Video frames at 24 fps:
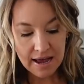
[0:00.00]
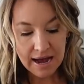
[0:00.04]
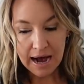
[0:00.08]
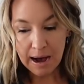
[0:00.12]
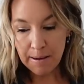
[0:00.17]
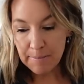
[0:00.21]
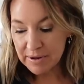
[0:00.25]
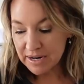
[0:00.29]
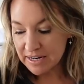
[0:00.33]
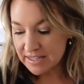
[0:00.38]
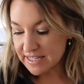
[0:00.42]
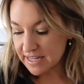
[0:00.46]

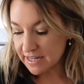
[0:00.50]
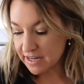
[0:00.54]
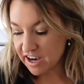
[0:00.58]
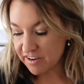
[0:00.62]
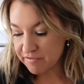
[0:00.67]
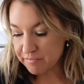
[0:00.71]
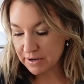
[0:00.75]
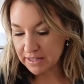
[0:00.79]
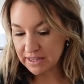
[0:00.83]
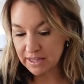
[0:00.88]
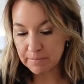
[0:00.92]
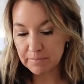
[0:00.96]
I'm gonna take
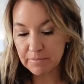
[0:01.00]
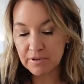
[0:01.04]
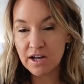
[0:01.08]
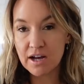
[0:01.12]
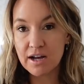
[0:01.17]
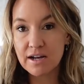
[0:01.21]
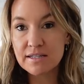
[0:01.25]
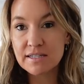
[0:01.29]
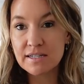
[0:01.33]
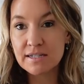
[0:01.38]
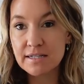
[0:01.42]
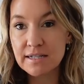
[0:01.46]
off my lip
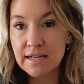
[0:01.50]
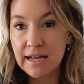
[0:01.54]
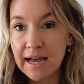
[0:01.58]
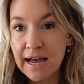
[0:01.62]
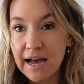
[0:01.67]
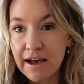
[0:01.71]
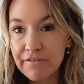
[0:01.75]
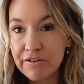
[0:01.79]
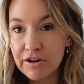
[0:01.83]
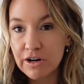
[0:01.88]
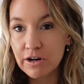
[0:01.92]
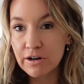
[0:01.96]
gloss because I
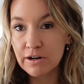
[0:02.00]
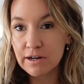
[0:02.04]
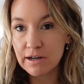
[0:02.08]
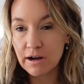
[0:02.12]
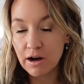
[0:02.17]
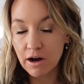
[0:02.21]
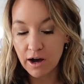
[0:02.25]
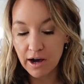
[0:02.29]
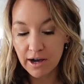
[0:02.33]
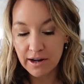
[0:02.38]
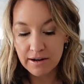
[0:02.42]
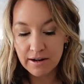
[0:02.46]
have it already
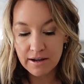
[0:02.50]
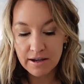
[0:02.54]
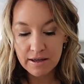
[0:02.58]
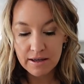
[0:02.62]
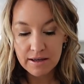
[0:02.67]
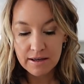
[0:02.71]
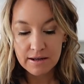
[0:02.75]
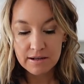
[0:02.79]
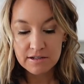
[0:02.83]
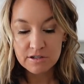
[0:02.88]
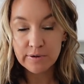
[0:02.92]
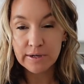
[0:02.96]
on
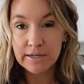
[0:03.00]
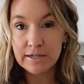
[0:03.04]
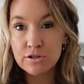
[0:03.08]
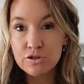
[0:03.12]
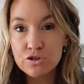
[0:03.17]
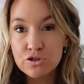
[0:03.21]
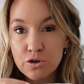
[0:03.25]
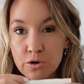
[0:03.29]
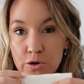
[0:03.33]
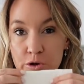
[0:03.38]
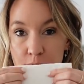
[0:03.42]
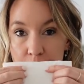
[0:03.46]
so I can
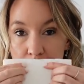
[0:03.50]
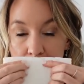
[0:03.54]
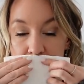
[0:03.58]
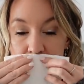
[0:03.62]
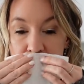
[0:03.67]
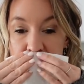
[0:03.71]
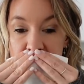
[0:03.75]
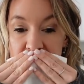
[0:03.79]
show you guys.